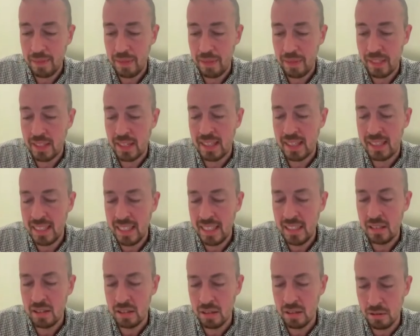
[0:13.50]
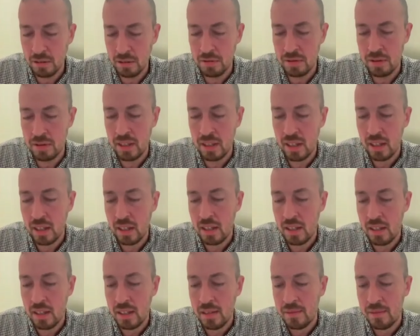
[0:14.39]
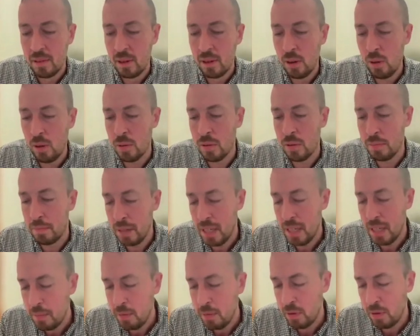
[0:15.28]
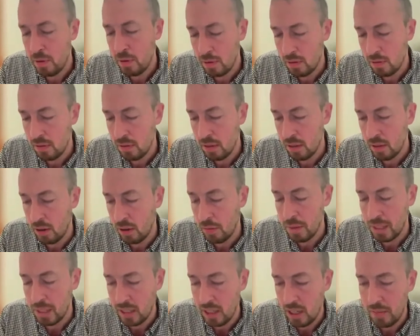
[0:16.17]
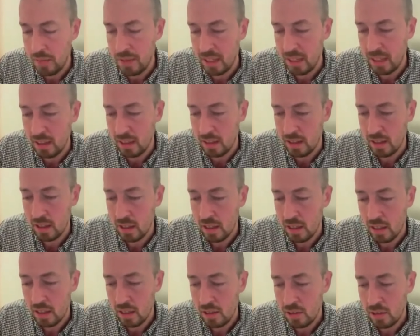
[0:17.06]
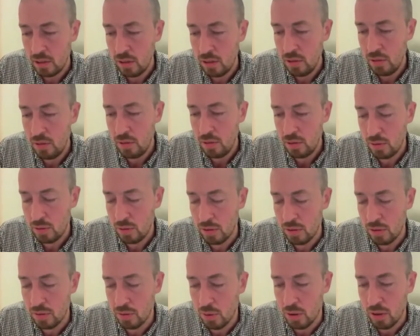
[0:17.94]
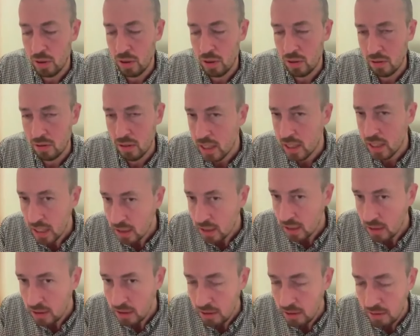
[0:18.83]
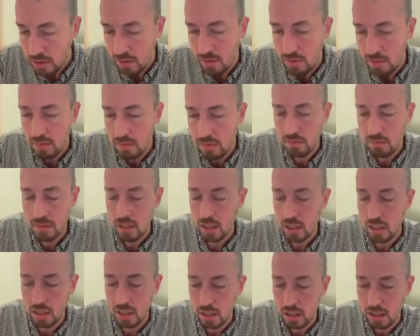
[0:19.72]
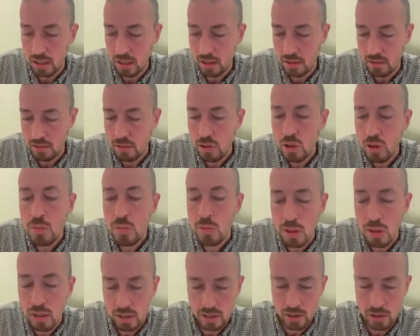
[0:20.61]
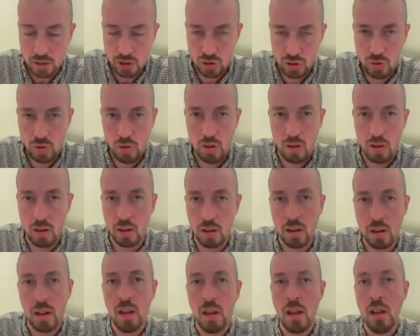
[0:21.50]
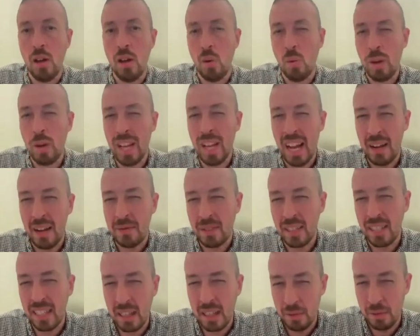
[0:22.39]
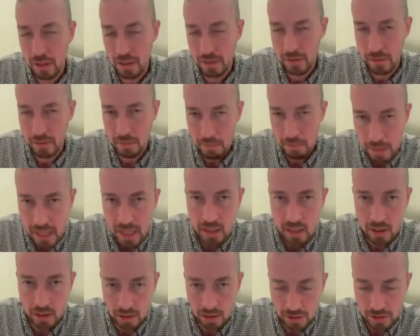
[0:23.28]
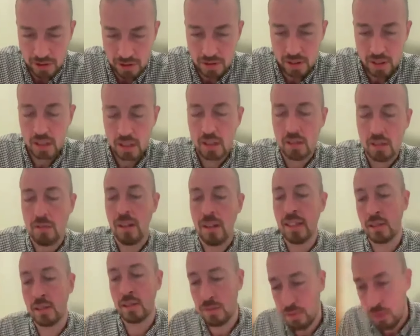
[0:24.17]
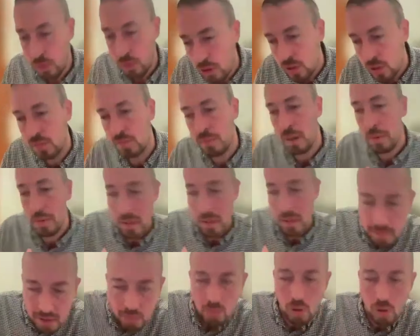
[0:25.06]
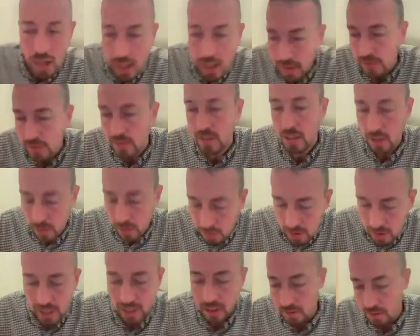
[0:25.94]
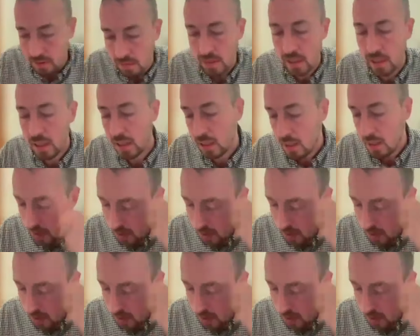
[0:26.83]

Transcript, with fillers: this idea of, oh, the people, you know, are becoming too sort of ornery, too uh, numerous and strong. We have to get rid of the males, right? So first, maybe the midwives, you know, can